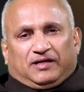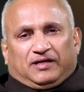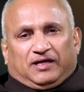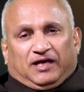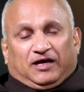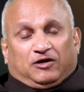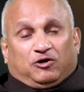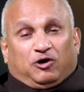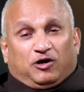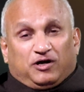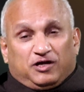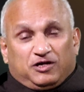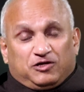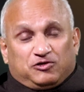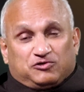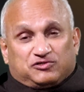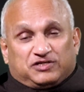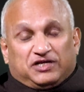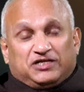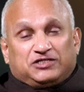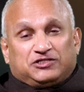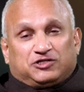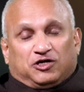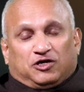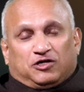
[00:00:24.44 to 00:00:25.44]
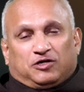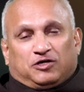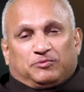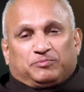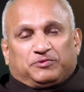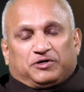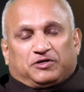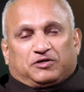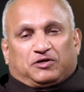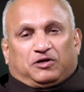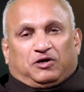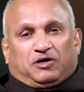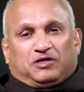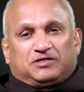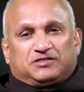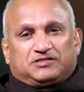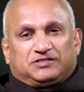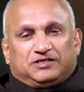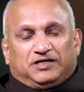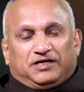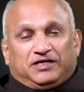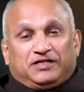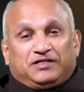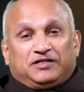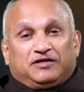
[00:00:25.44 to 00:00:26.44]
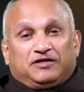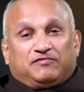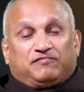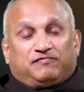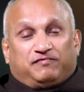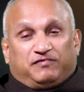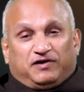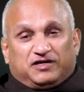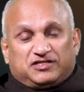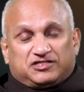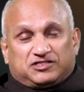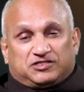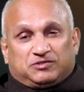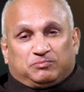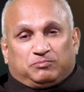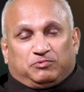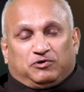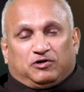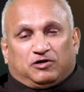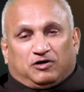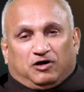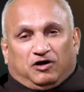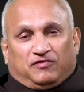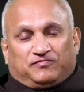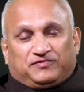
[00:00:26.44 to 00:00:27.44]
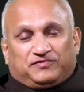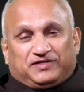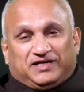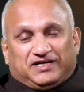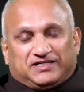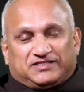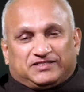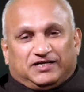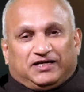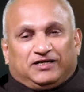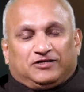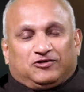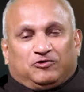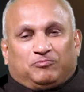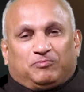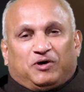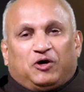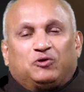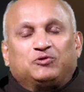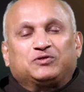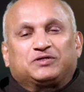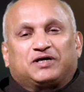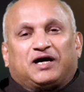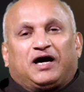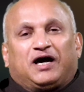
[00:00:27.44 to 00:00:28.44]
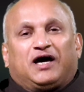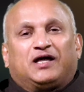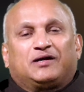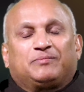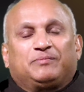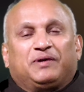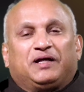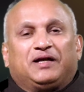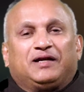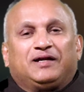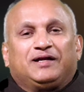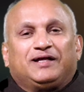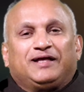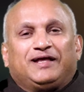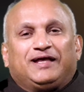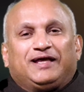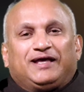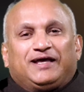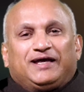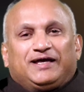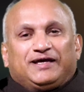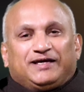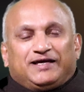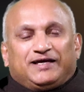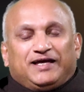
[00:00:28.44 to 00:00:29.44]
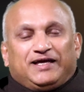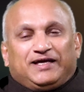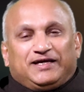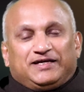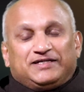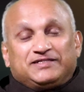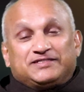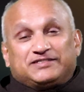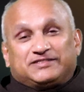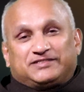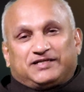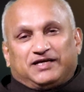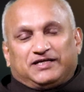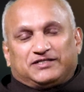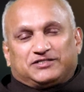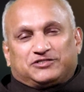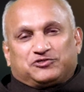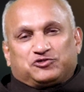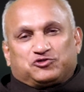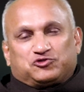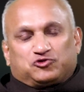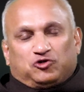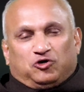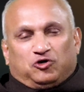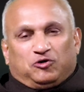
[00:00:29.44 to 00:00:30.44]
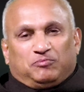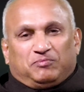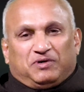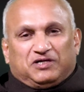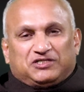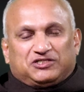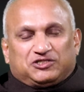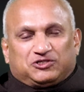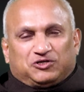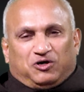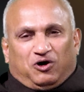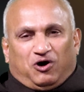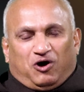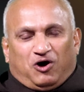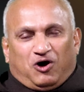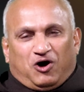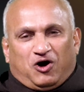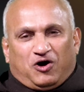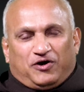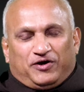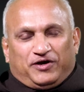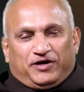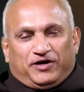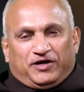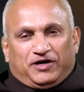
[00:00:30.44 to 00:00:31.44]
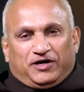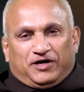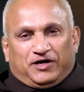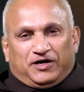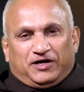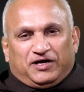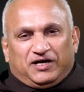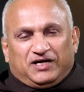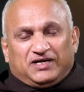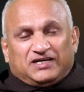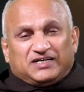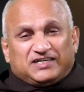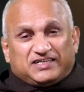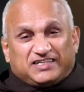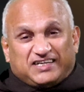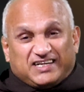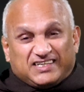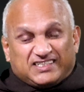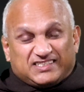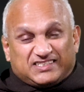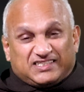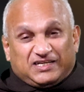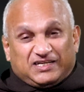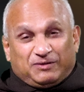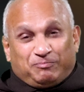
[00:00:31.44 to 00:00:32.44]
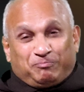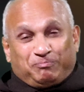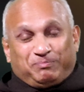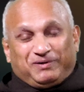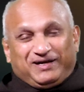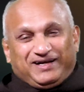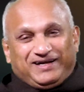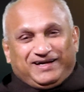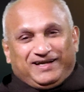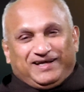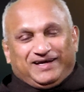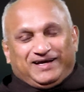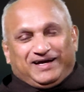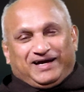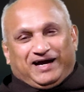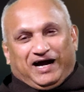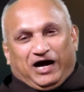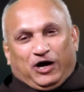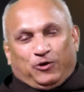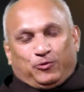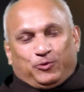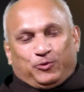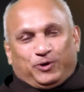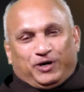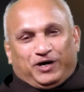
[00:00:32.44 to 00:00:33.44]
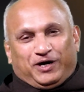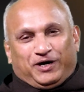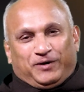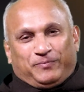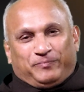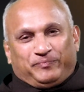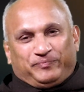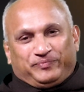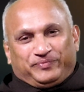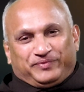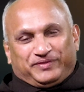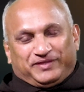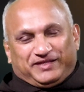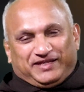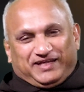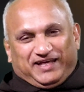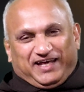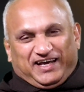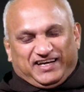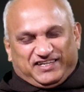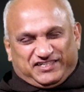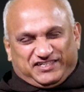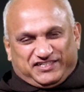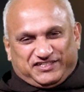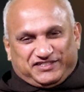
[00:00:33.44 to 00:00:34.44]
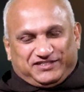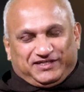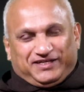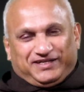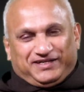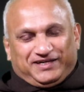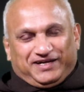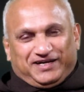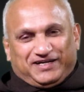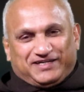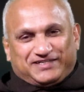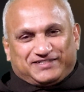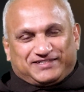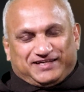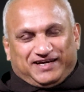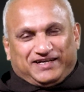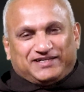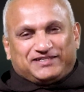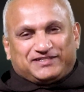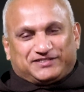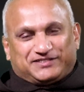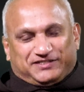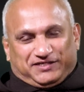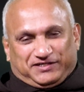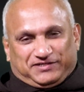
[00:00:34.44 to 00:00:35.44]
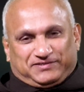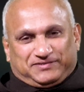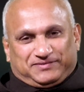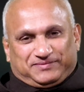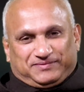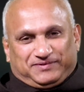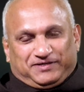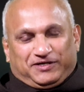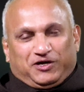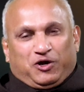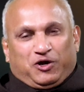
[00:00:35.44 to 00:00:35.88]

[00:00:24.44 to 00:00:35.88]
According to St. John of the Cross, in the first book of the Ascent of Mount Carmel, he insists so much on disciplining our external senses.